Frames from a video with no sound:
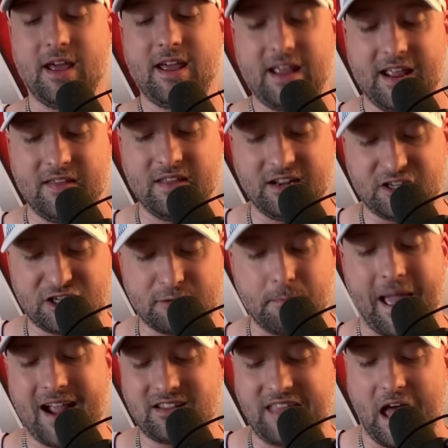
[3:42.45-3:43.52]
in the
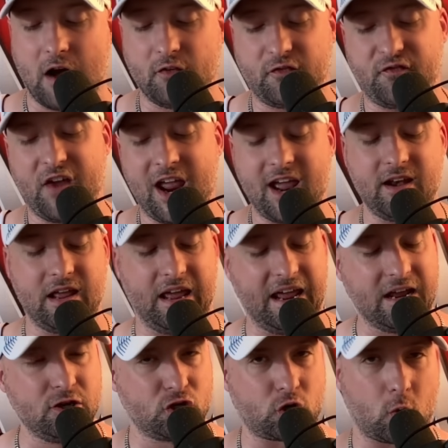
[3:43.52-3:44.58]
SmackDown fan
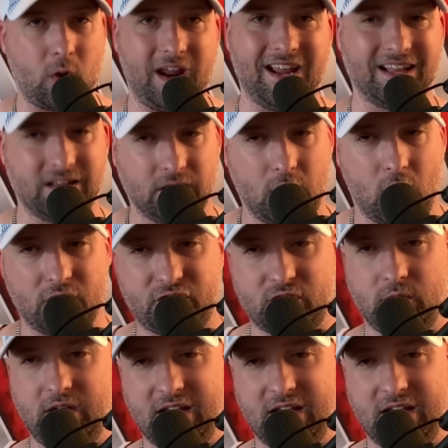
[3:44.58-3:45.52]
injury lawsuit.